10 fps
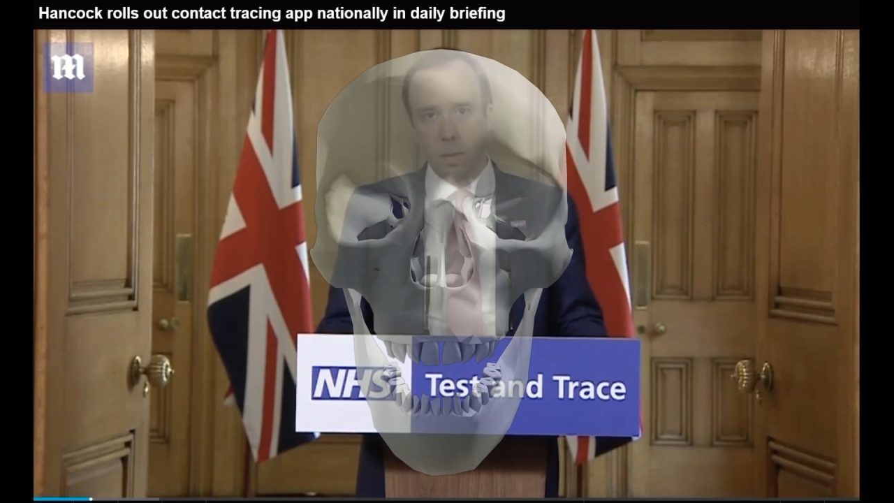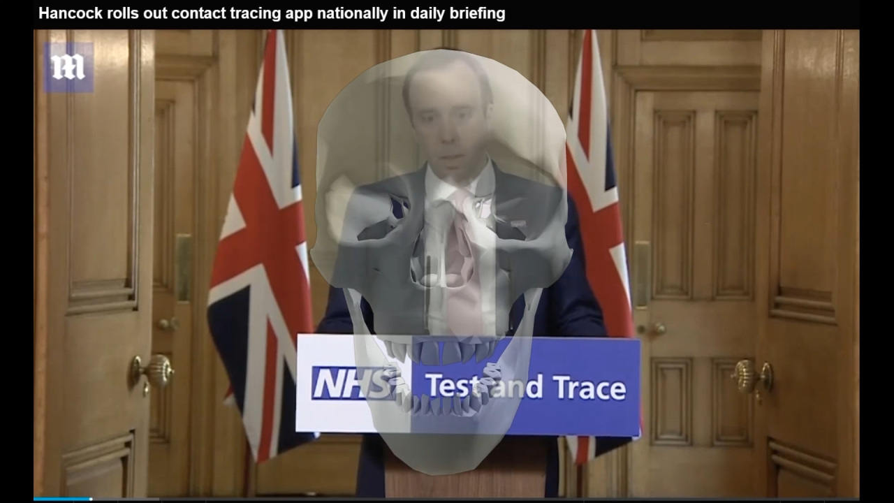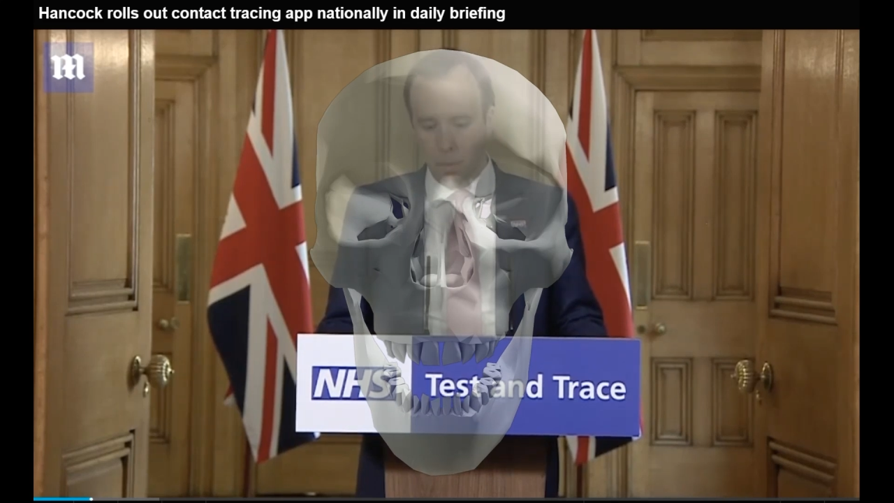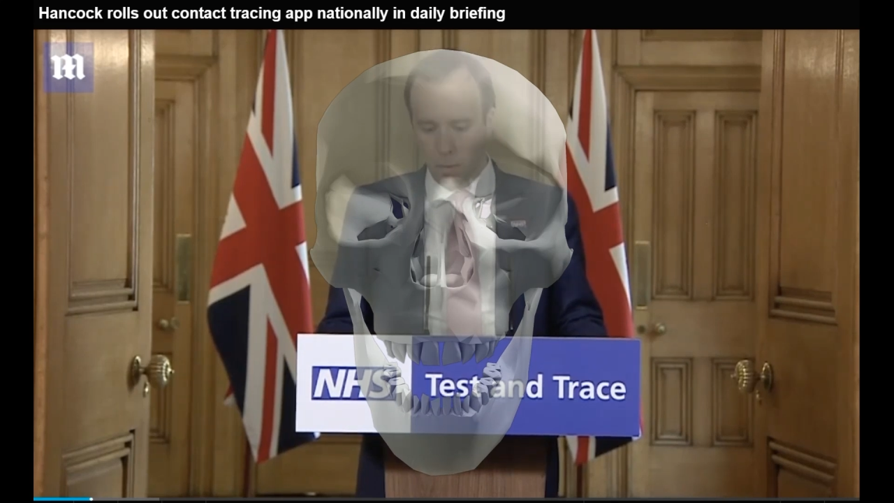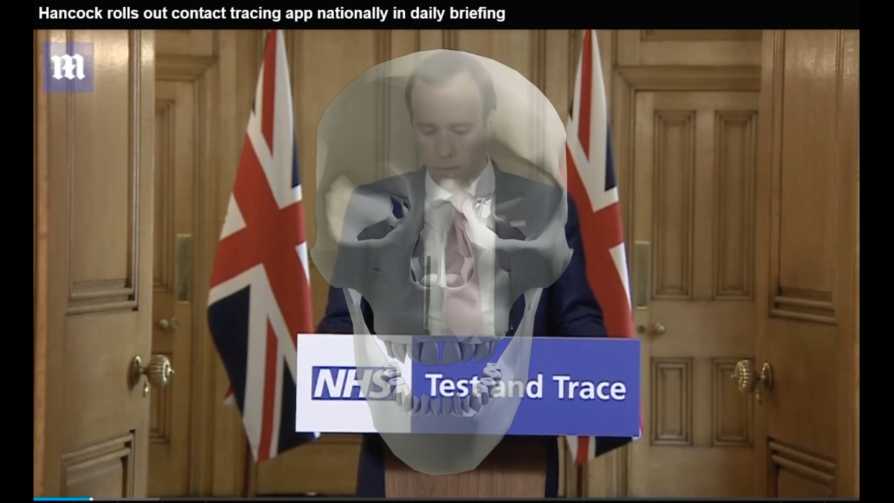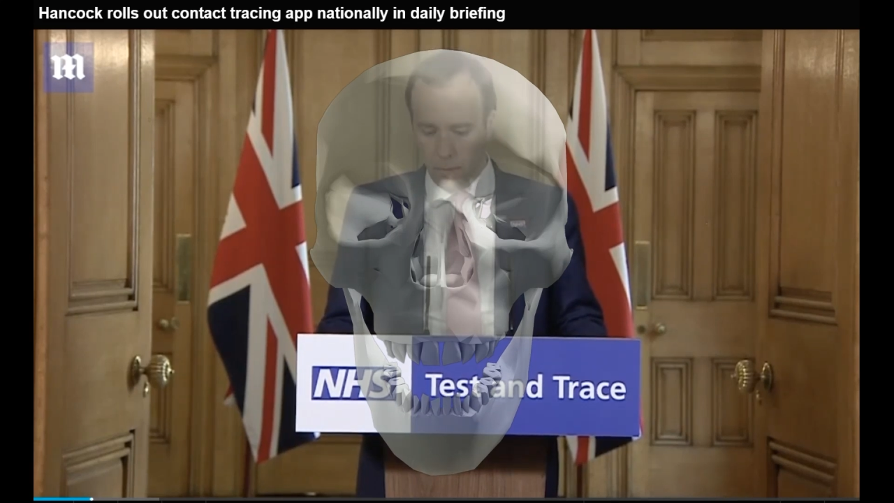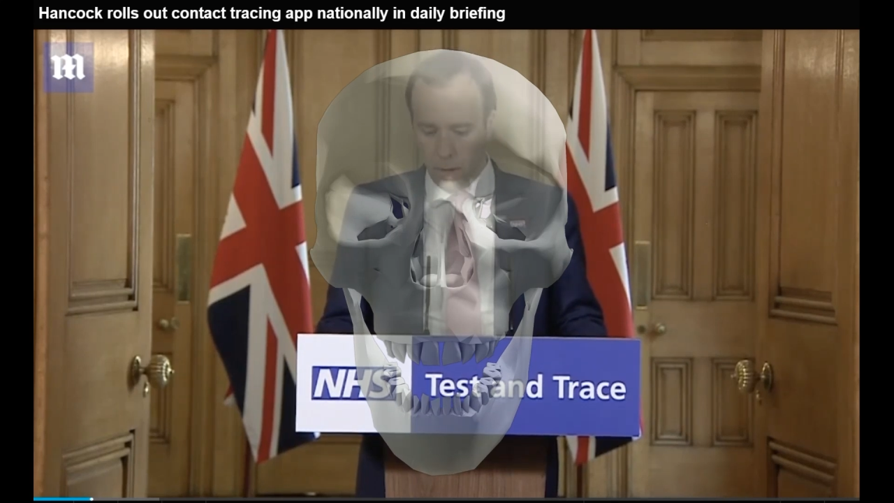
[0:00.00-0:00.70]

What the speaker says: people